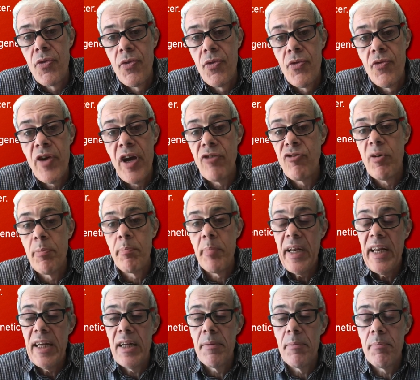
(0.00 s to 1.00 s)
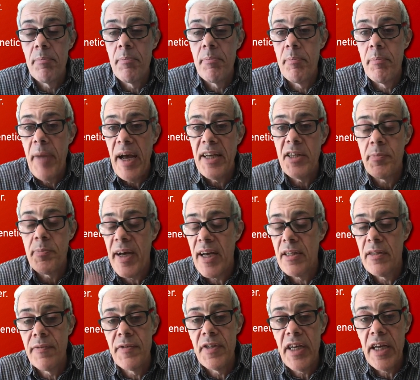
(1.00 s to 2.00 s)
300 billion base pairs
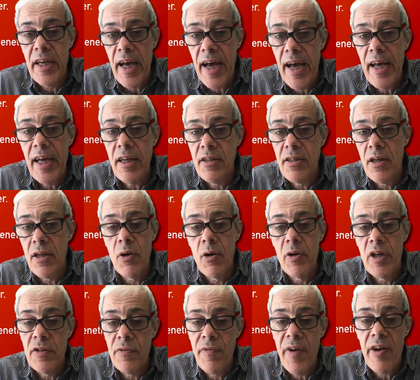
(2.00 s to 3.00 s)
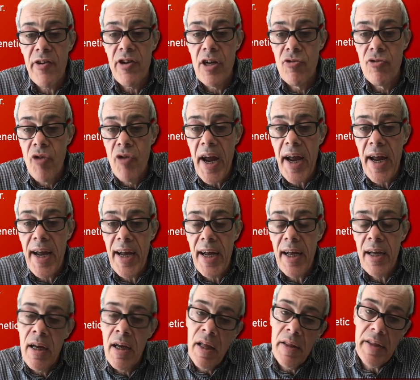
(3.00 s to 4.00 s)
of DNA, so it's very
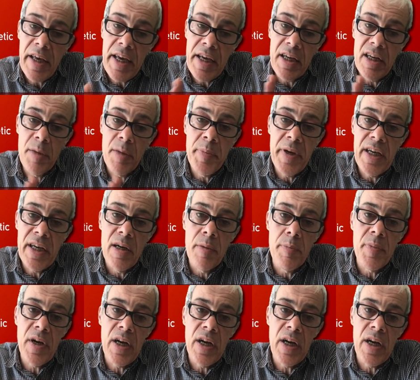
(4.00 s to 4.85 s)
rare that you're going to pick up